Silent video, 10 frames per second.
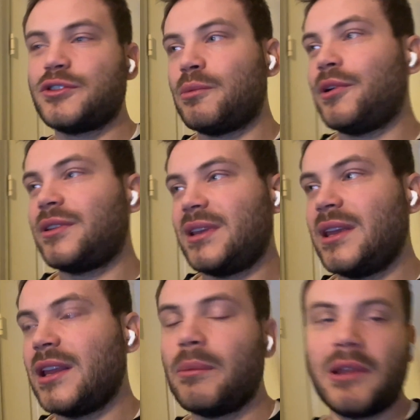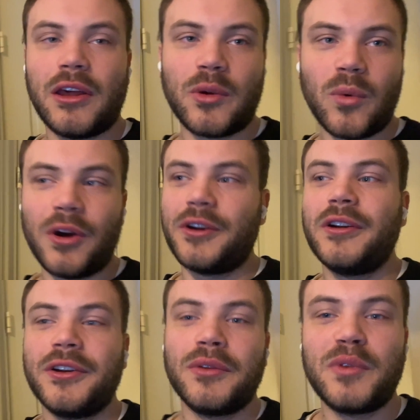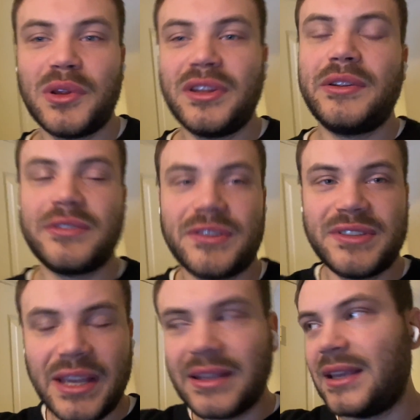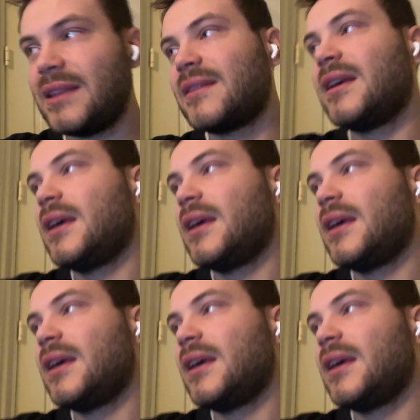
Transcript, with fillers: no point in heating up a lot of water, you know, if we don't need to sustain the heat.